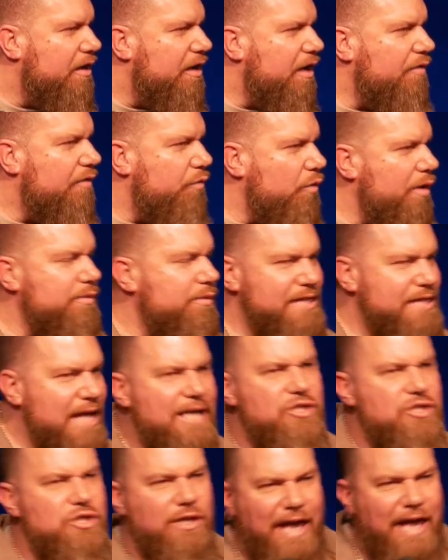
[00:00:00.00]
of what was
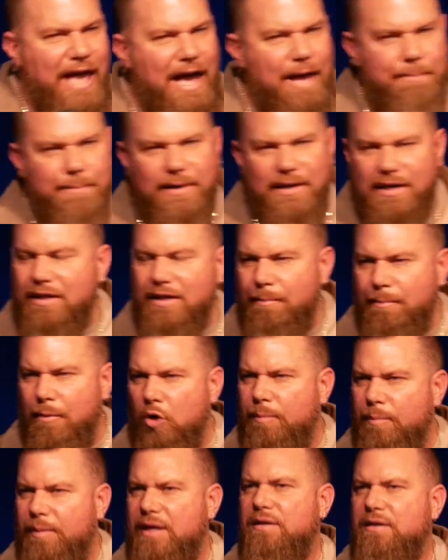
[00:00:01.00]
actually happening in the
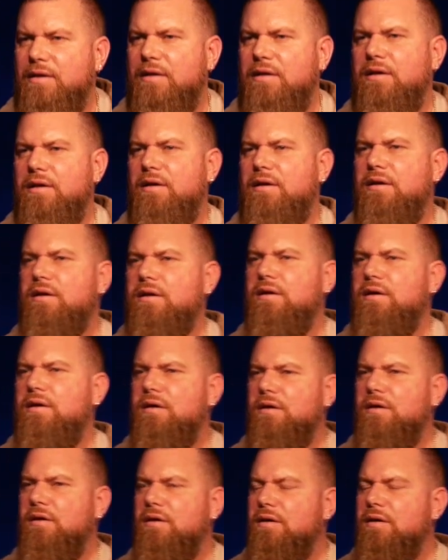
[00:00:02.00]
moment.
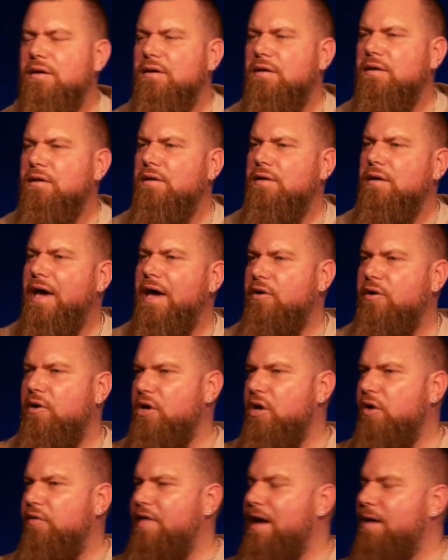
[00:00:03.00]
How do I
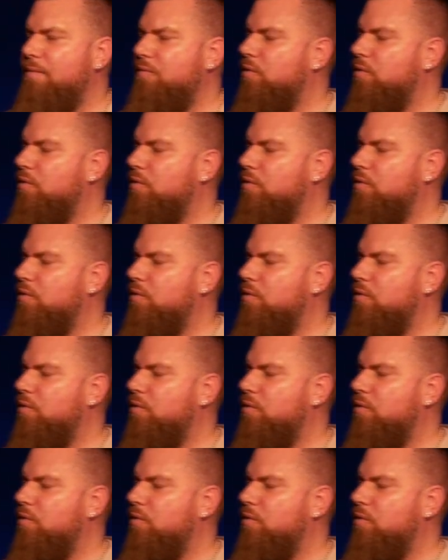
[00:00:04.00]
know that?